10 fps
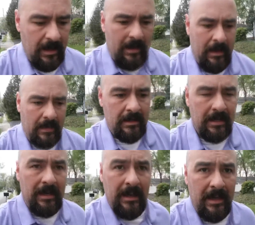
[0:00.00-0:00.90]
And
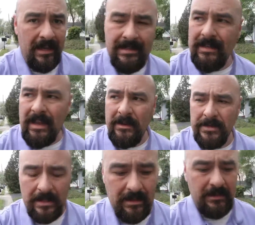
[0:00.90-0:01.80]
it's at
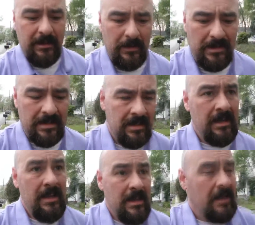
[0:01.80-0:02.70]
times like this, though, it's
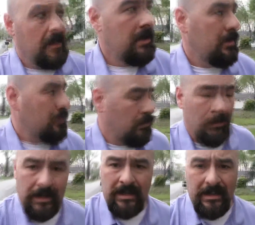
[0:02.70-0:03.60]

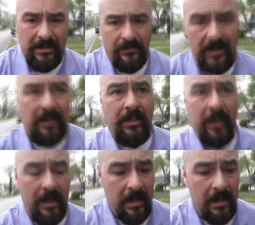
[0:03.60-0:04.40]
truly a test of faith.